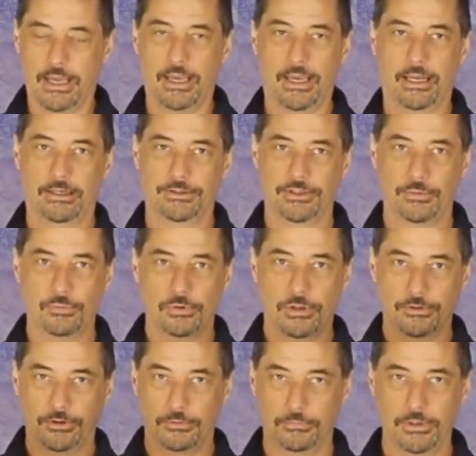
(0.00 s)
And somewhere
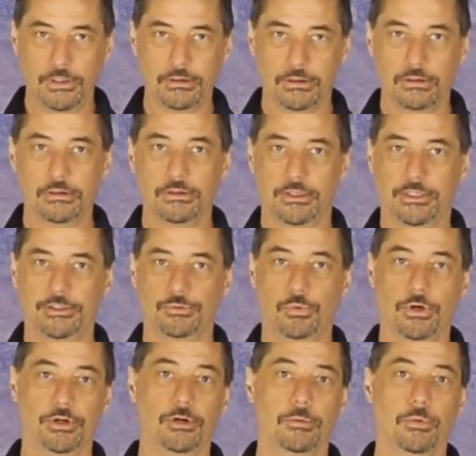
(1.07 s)
in the middle is
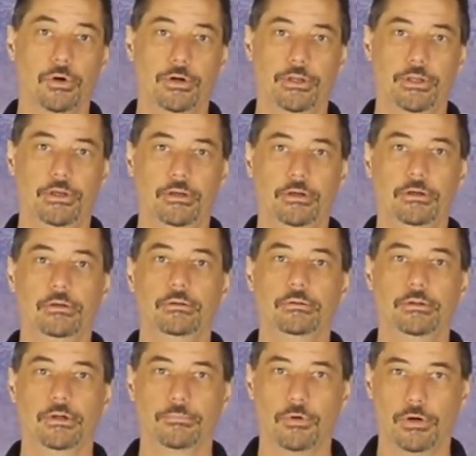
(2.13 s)
where your body,
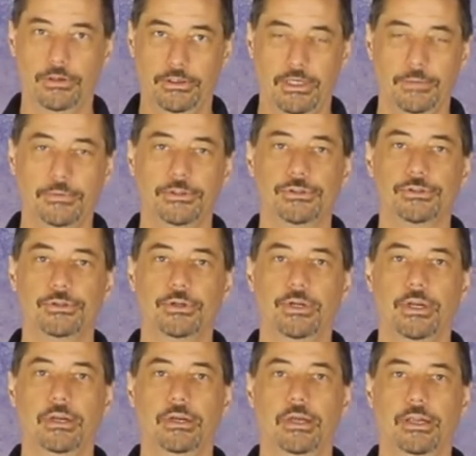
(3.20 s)
your body
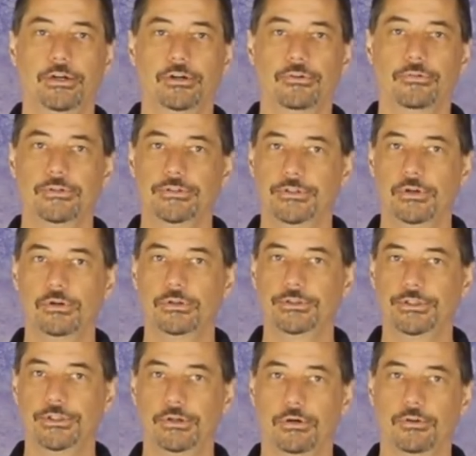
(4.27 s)
chemistry, and your
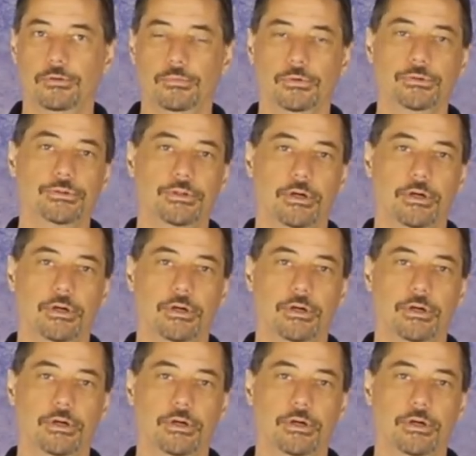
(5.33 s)
physiology are the most